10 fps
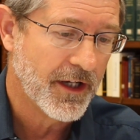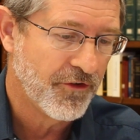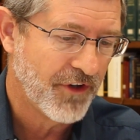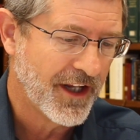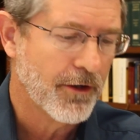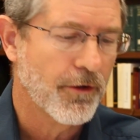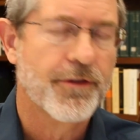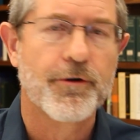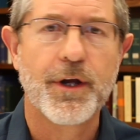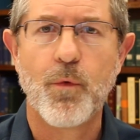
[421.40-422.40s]
in Ezekiel
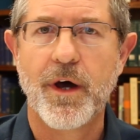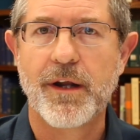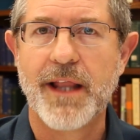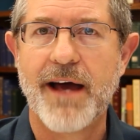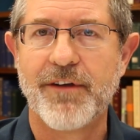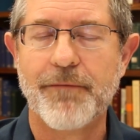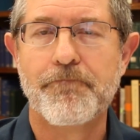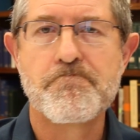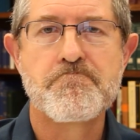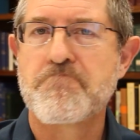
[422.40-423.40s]
thirty-one eleven.
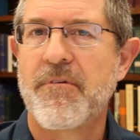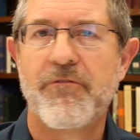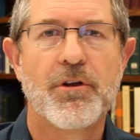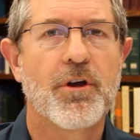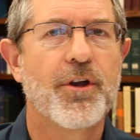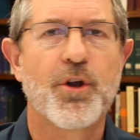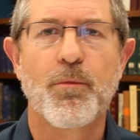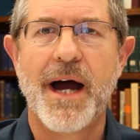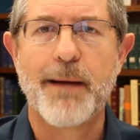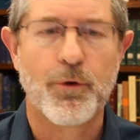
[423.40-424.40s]
If you look in your
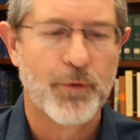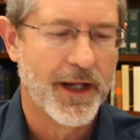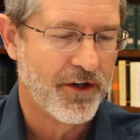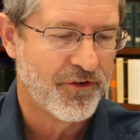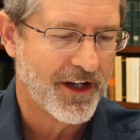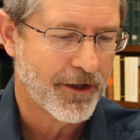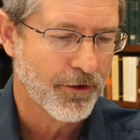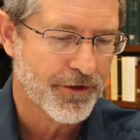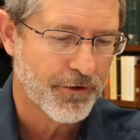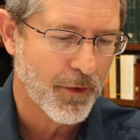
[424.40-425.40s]
Bible, read
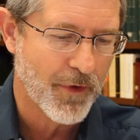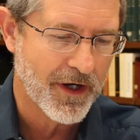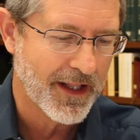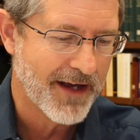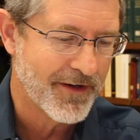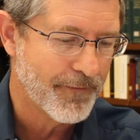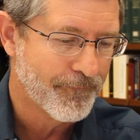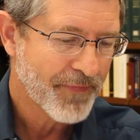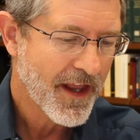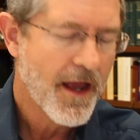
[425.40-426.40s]
Ezekiel thirty-one eleven.
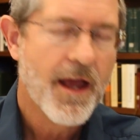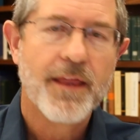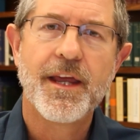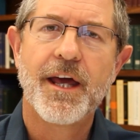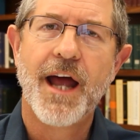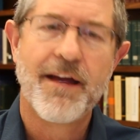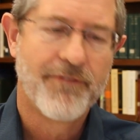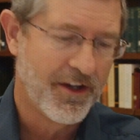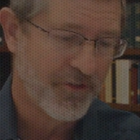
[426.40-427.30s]
The N I V